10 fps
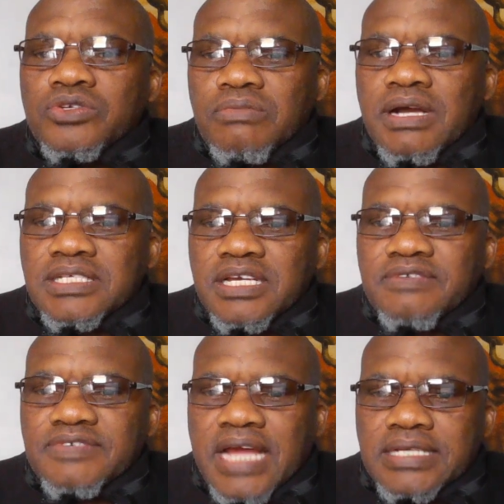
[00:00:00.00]
you must
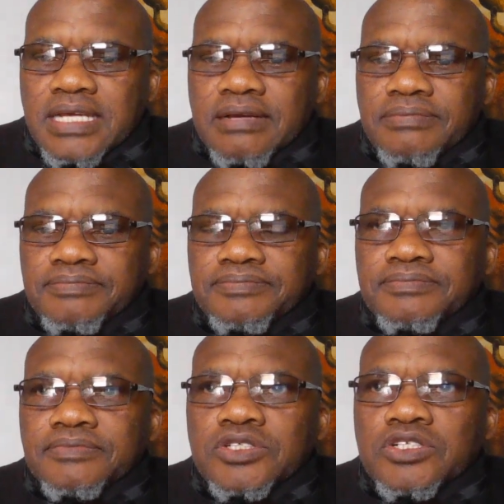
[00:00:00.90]
have data,
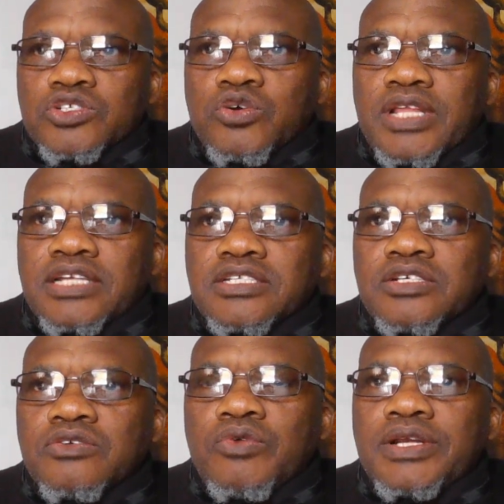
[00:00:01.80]
so that
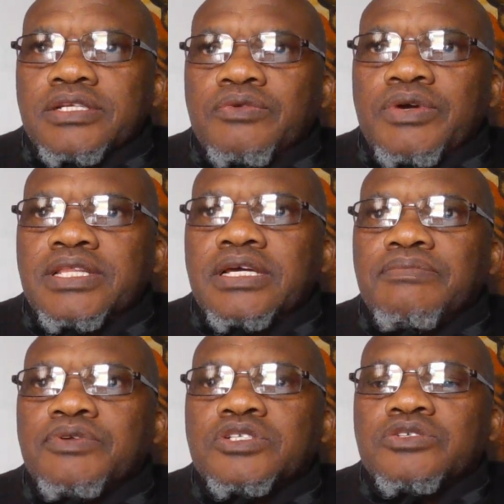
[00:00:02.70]
when the
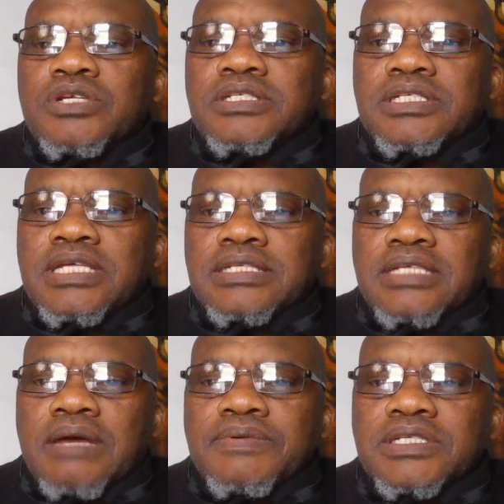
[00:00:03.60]
prosecutor stands
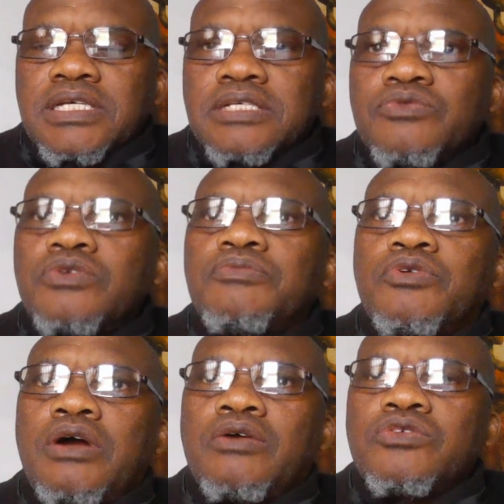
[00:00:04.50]
up and says we
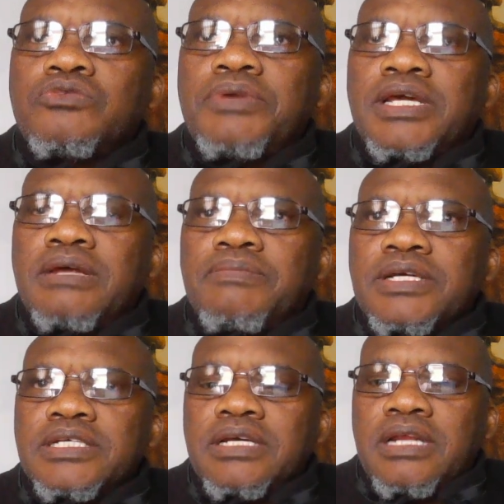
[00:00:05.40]
are going to make an
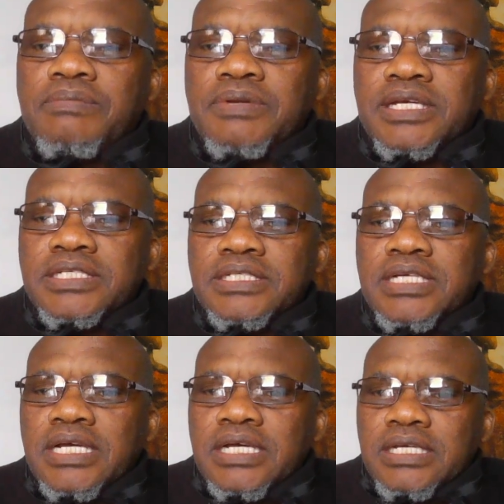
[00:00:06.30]
application
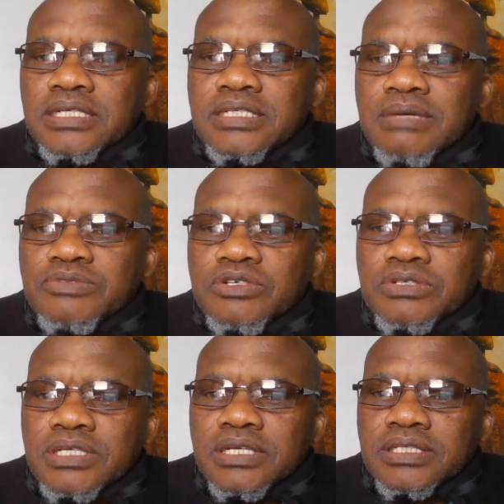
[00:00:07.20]
in terms of
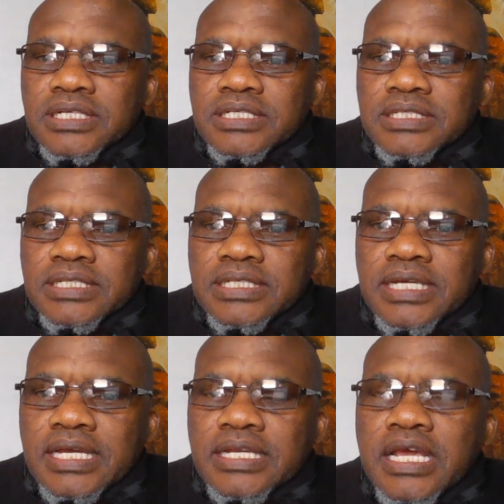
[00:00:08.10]
section
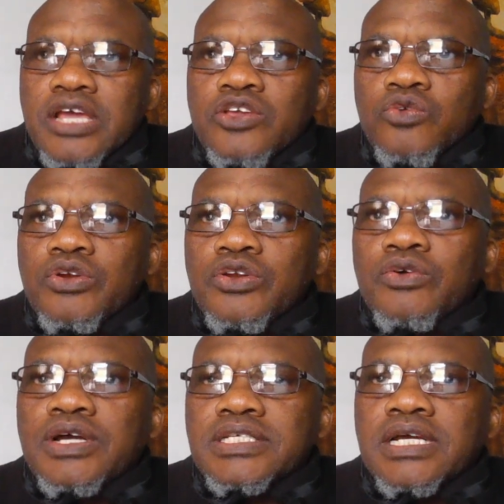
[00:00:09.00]
68, you will know
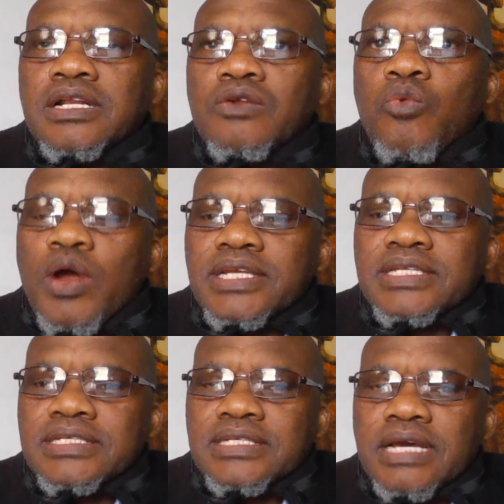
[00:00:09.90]
exactly what
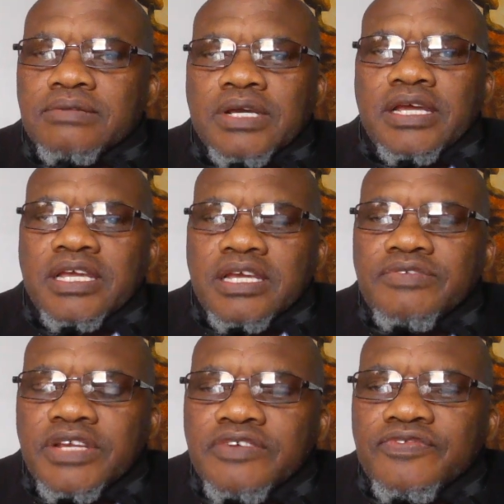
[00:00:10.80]
is that,
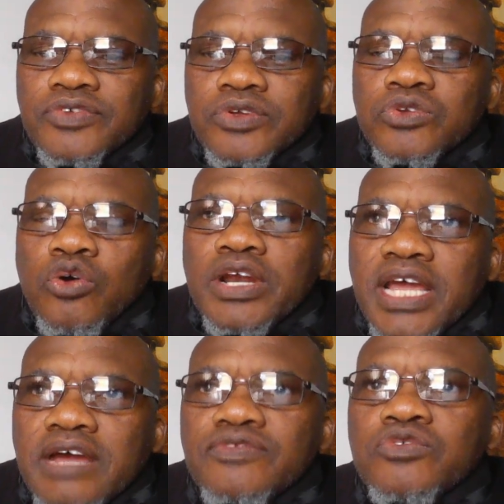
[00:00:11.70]
even if you don't
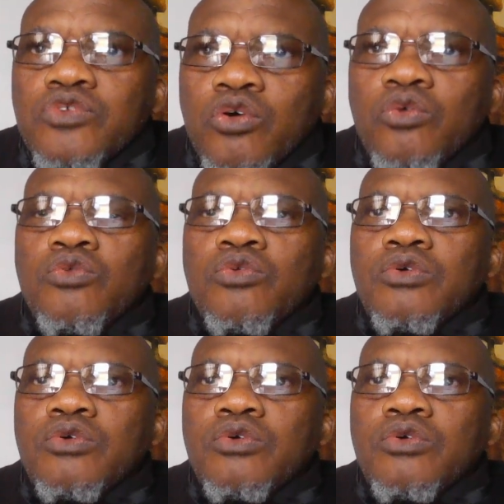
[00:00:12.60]
have to know